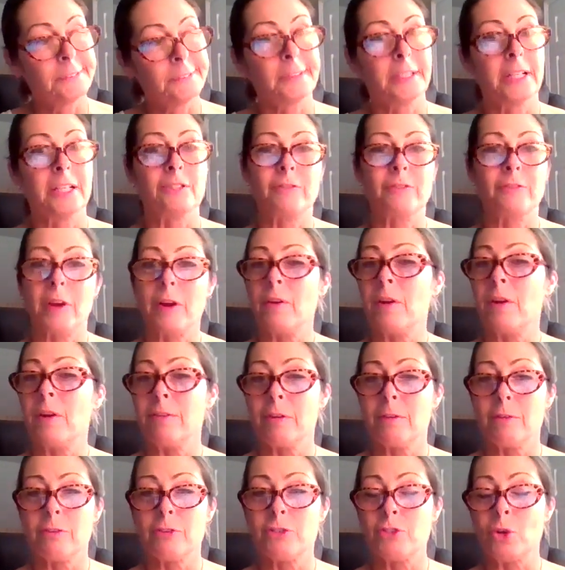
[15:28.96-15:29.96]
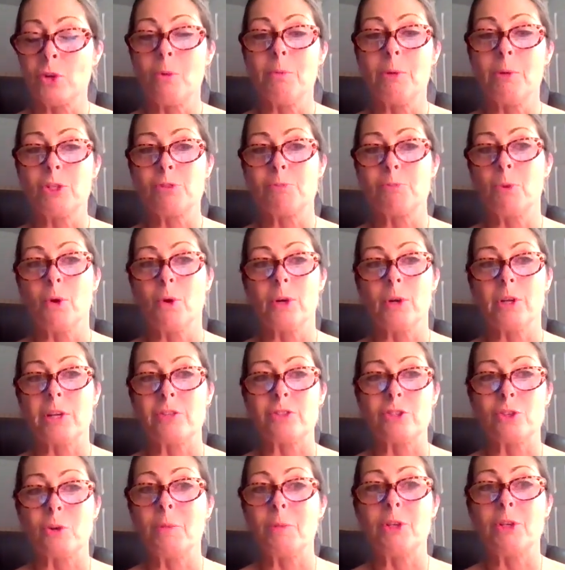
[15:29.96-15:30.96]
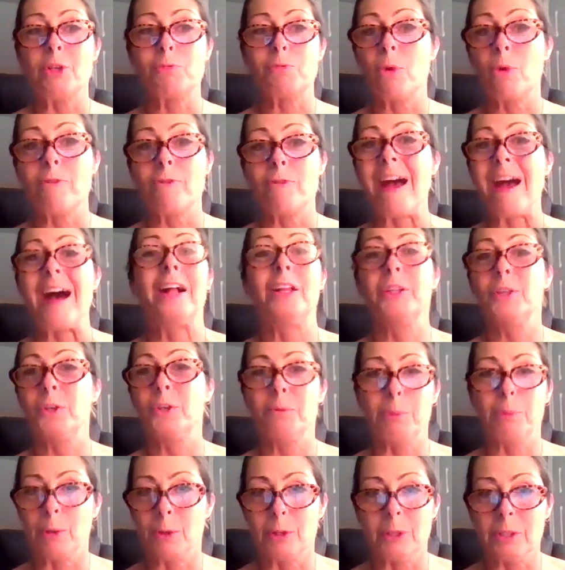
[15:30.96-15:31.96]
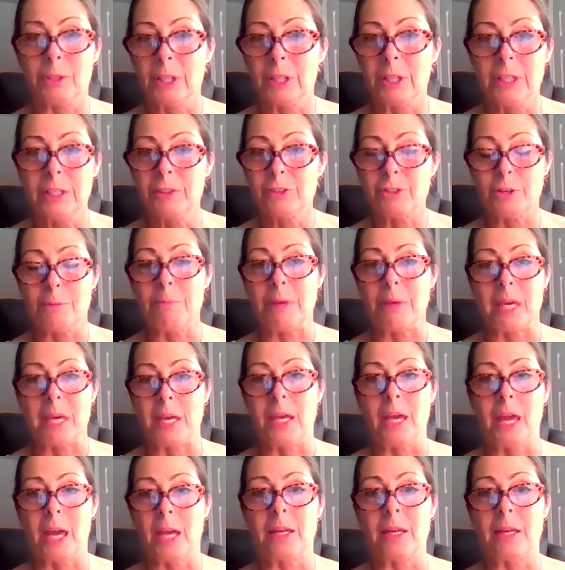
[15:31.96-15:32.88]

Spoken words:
it's so much more valuable to me.